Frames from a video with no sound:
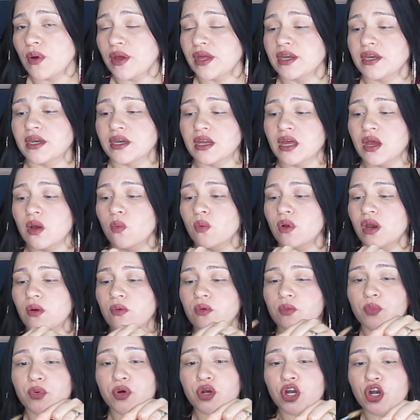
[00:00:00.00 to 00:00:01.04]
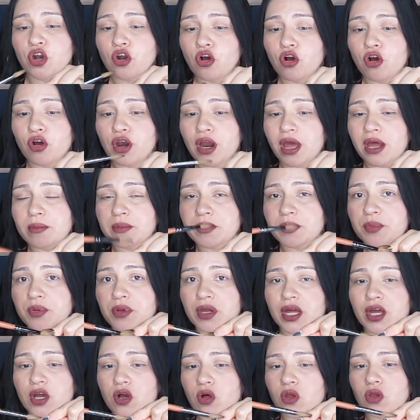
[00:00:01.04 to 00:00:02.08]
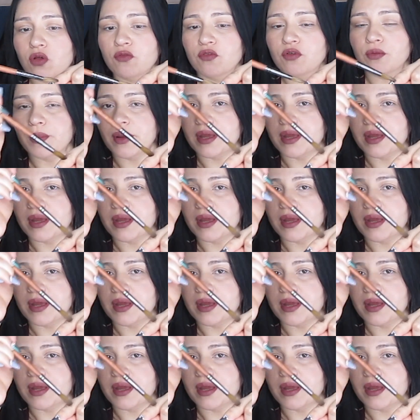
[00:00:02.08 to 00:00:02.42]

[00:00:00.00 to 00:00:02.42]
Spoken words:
and when I would put it on, I'd be playing all over